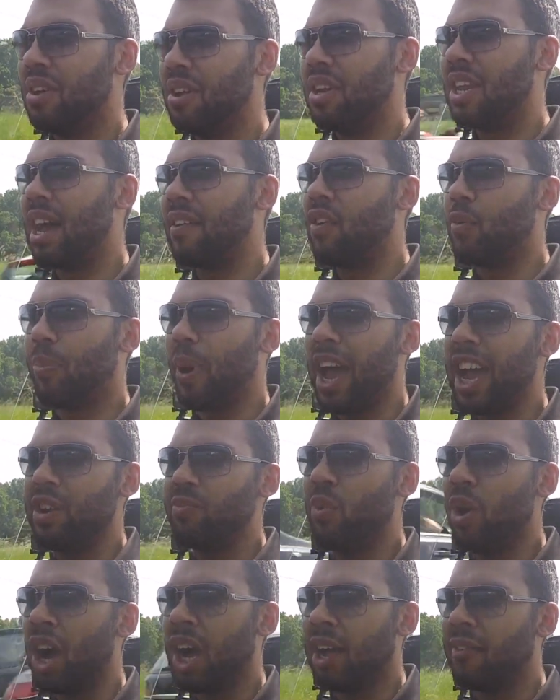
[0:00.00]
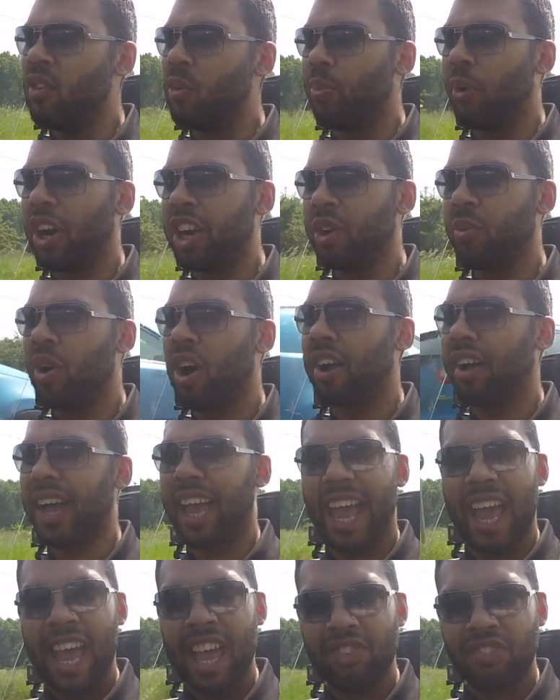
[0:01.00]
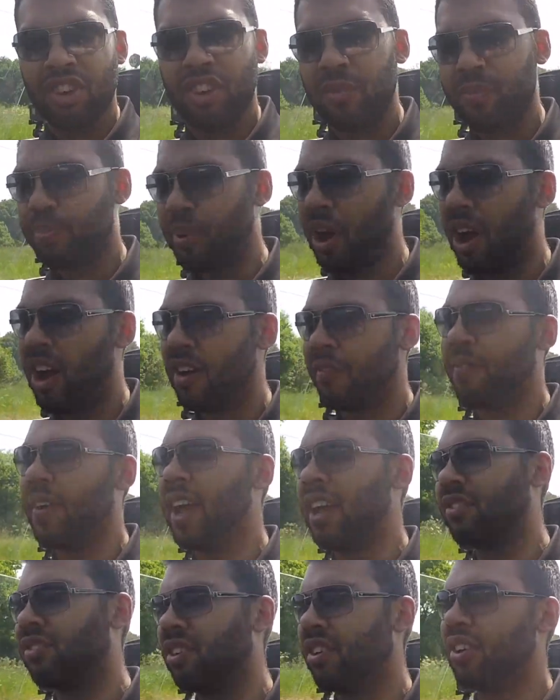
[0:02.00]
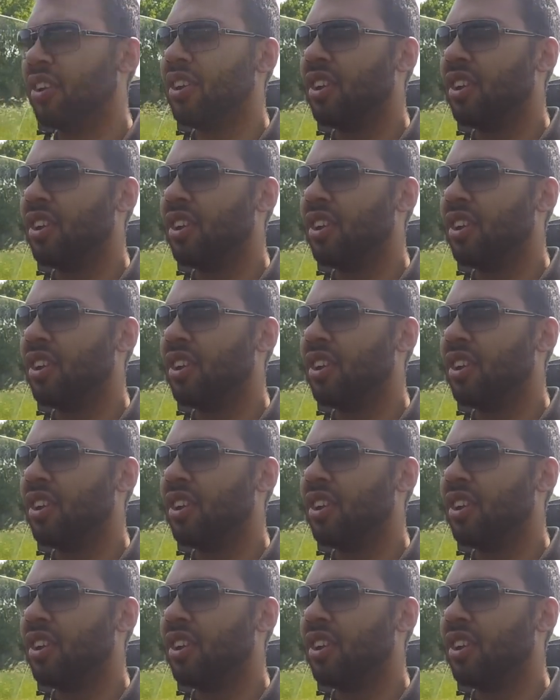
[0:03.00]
Now the paintwork and the bodywork isn't perfect,